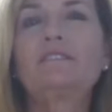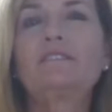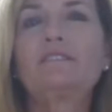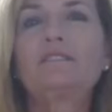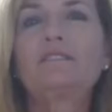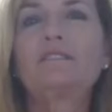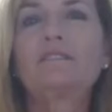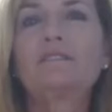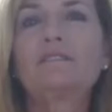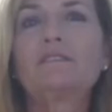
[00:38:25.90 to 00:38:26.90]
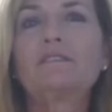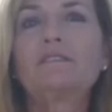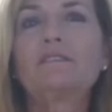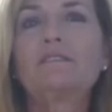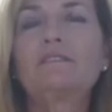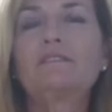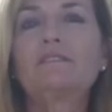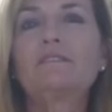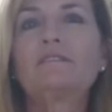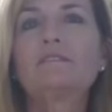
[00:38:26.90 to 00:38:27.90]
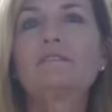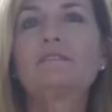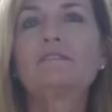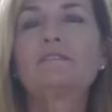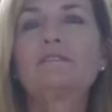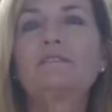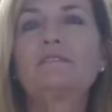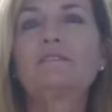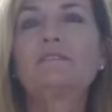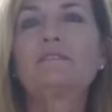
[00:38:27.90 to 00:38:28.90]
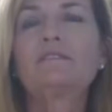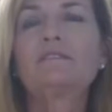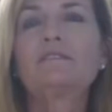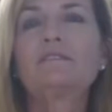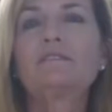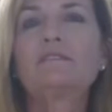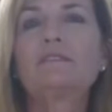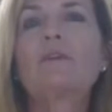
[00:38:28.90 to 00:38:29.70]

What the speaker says: (not speaking)